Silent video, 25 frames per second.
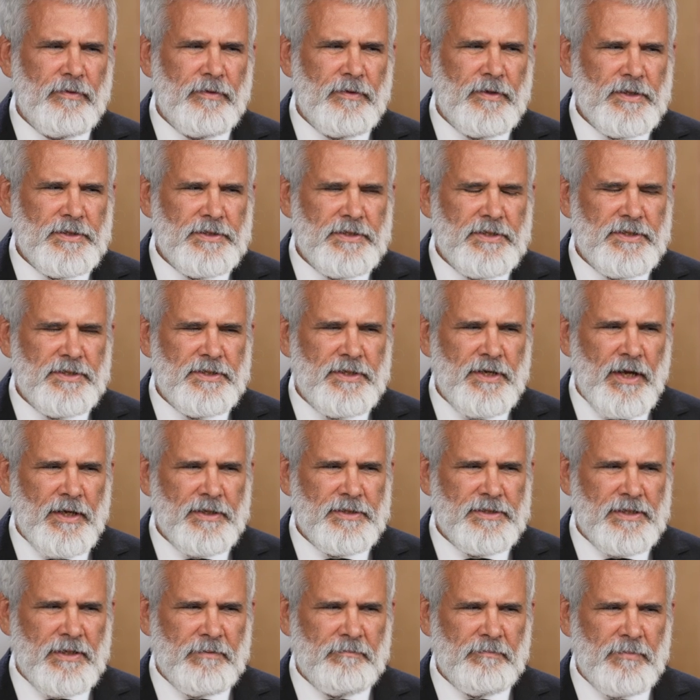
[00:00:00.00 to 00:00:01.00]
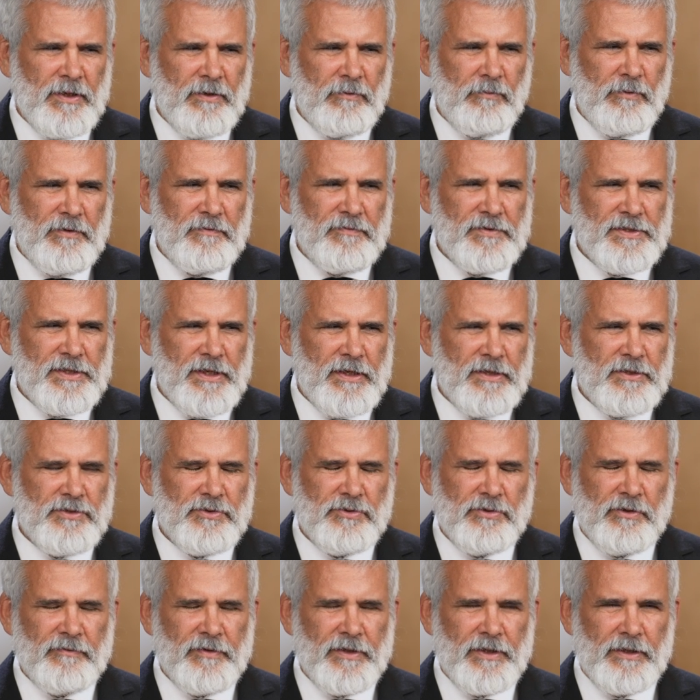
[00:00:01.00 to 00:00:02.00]
This is not something we've said
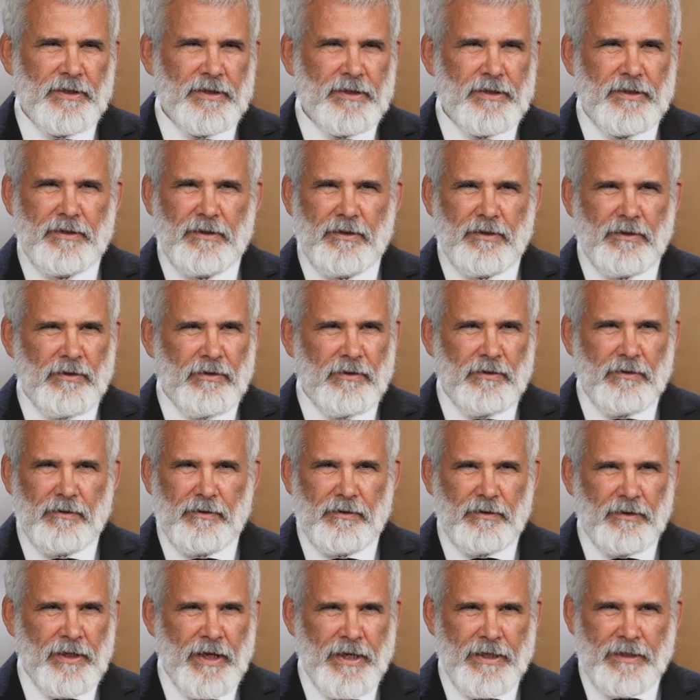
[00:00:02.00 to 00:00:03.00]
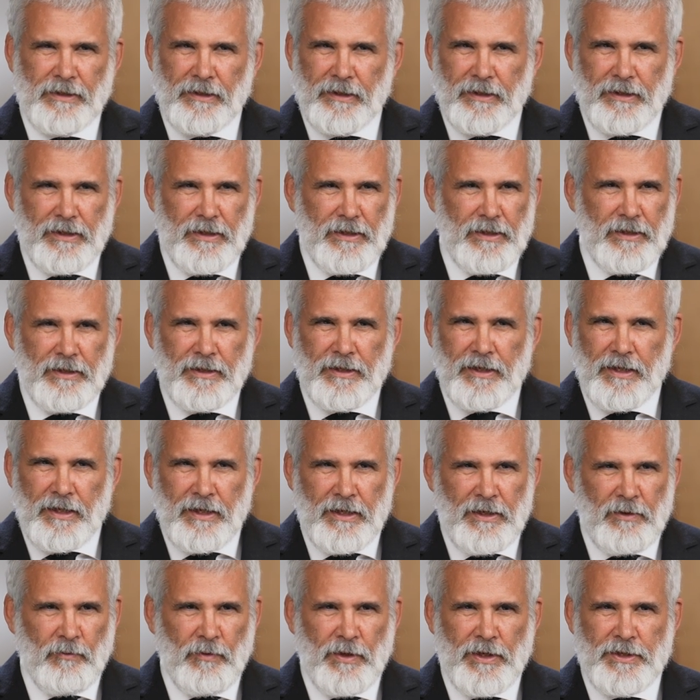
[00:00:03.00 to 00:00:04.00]
trivially or lightly in
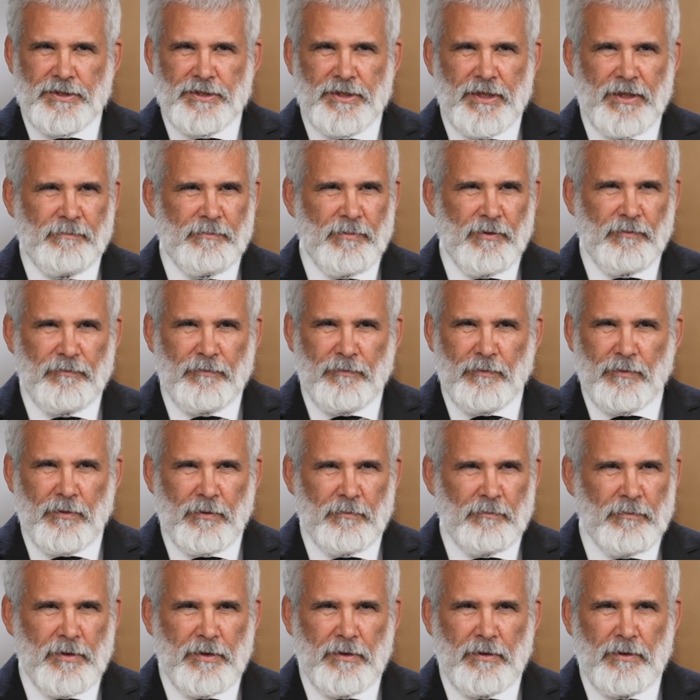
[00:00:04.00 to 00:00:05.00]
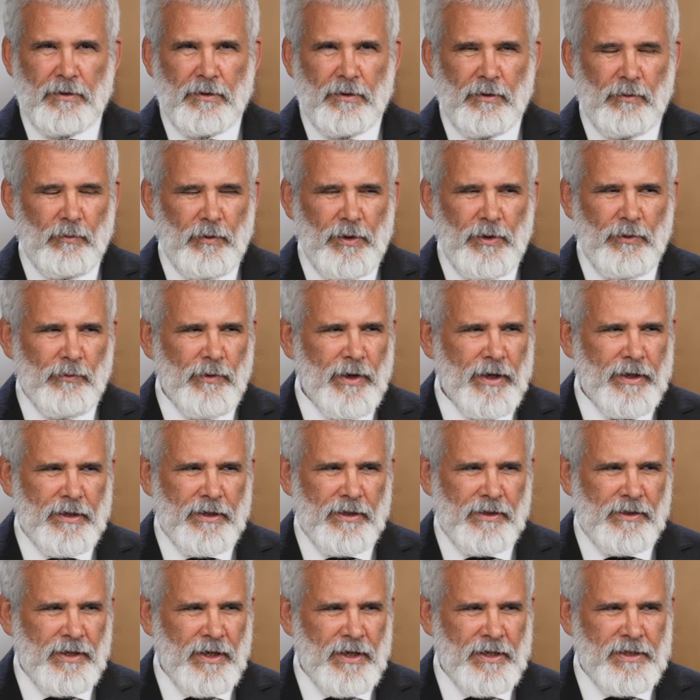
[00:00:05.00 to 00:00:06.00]
any way, shape, or form. We
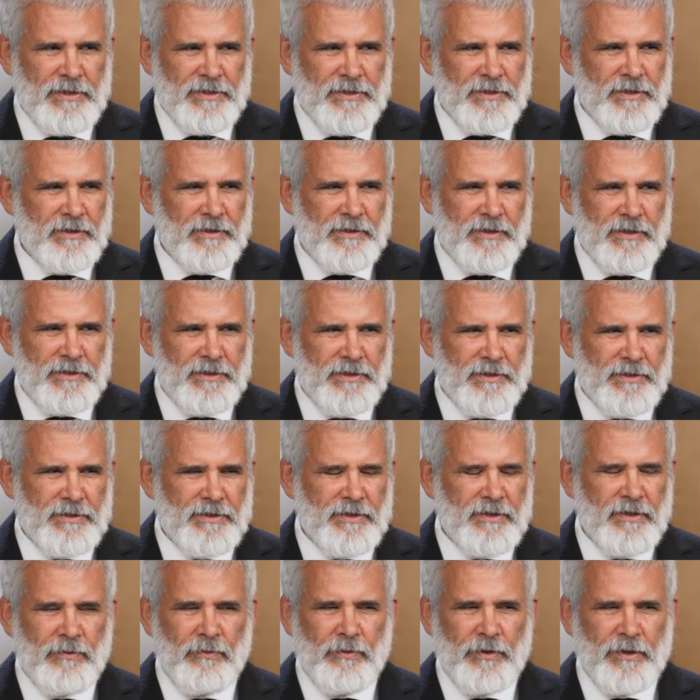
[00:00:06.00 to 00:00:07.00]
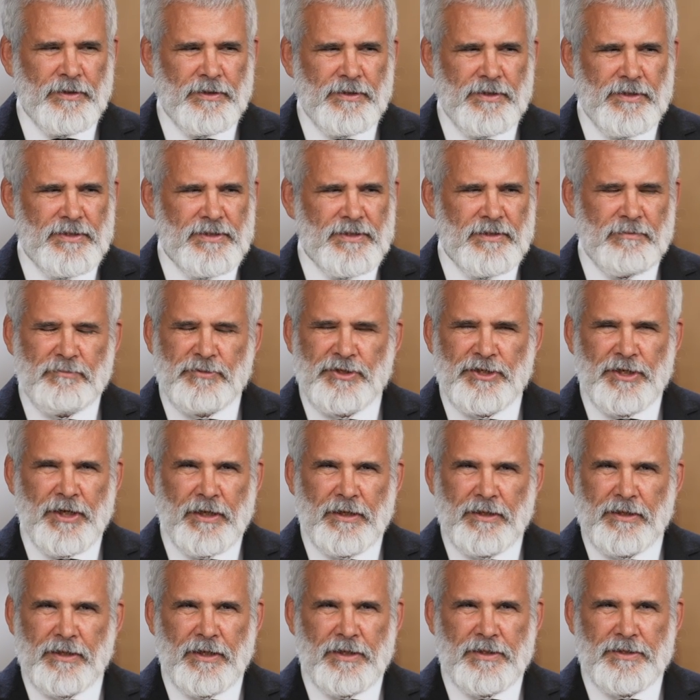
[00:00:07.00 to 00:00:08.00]
recognize that this is going to
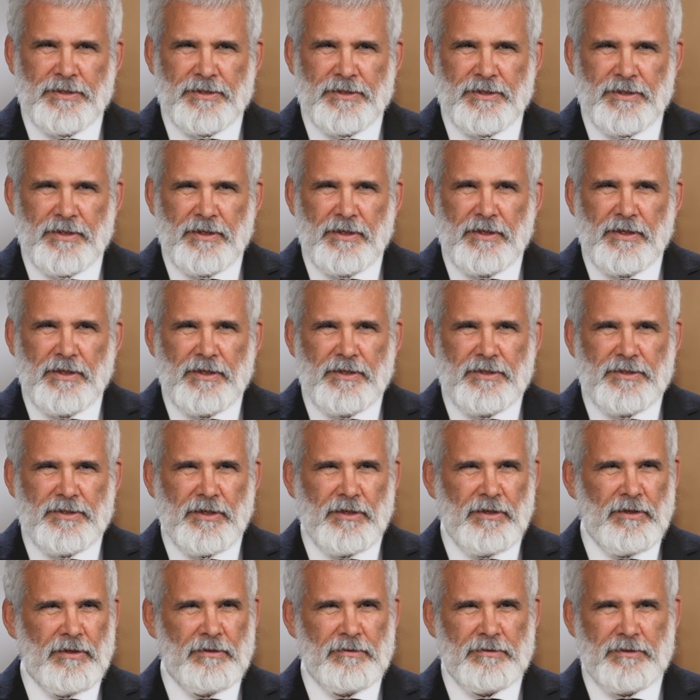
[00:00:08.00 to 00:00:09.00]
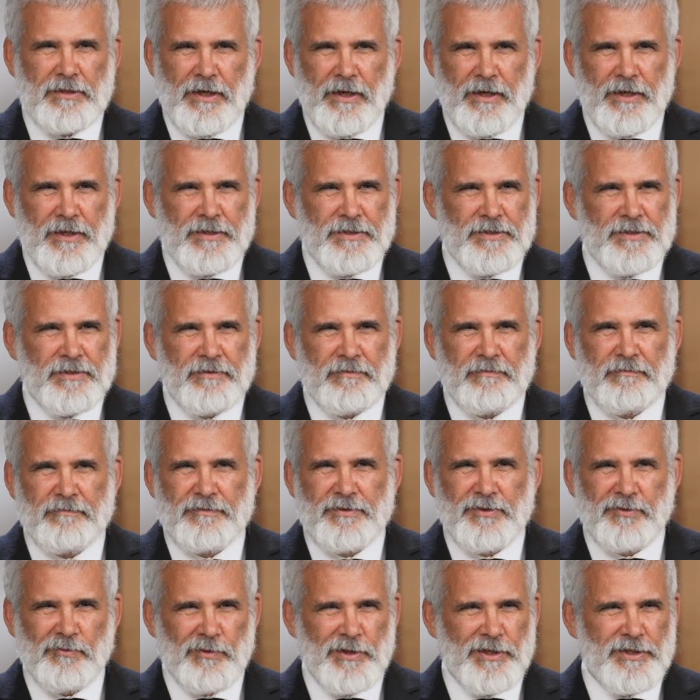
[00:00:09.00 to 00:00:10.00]
subject us to all kinds
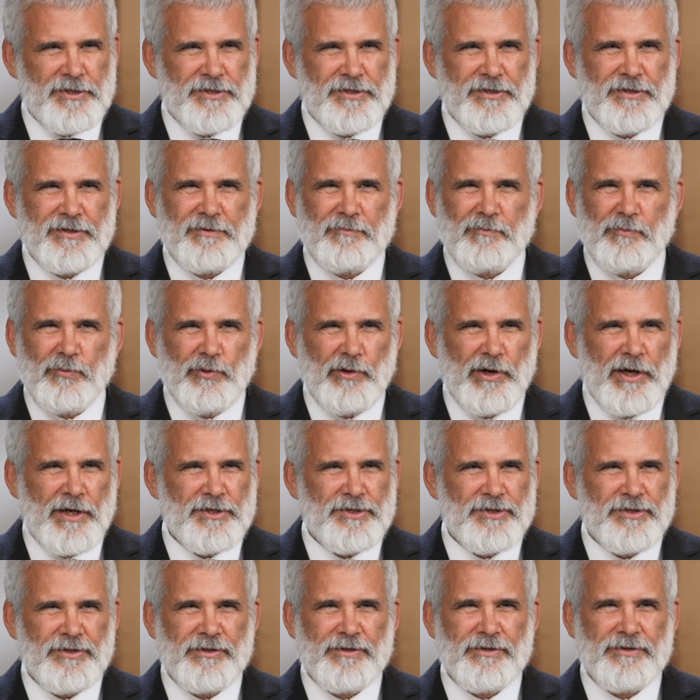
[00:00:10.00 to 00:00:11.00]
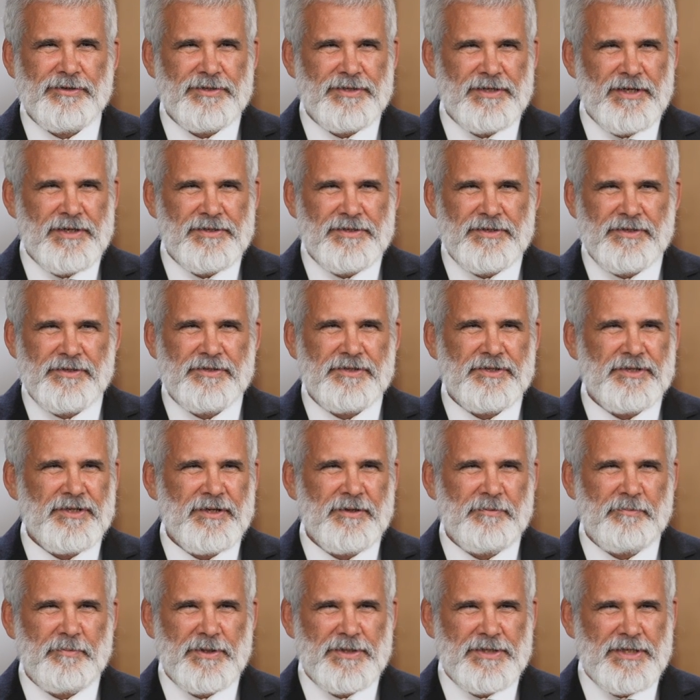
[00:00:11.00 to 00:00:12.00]
of derision, pressure,
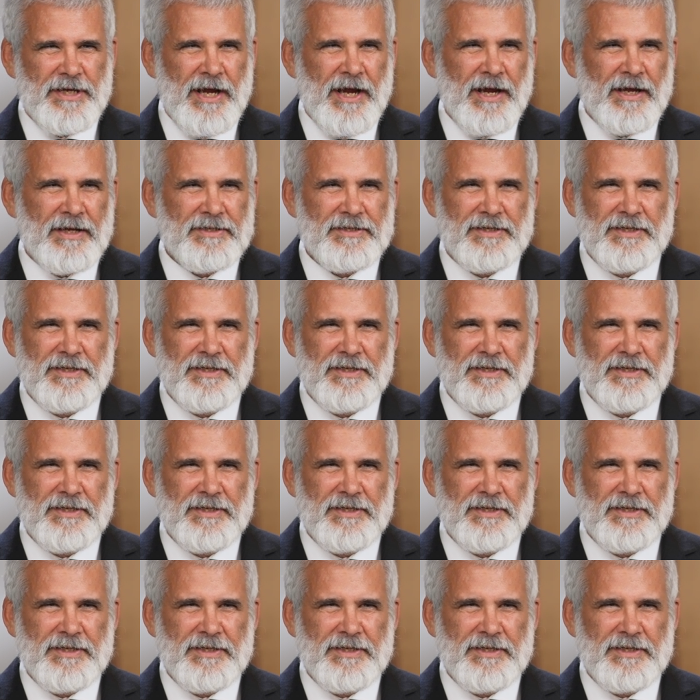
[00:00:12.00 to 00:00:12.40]
censorship, attacks,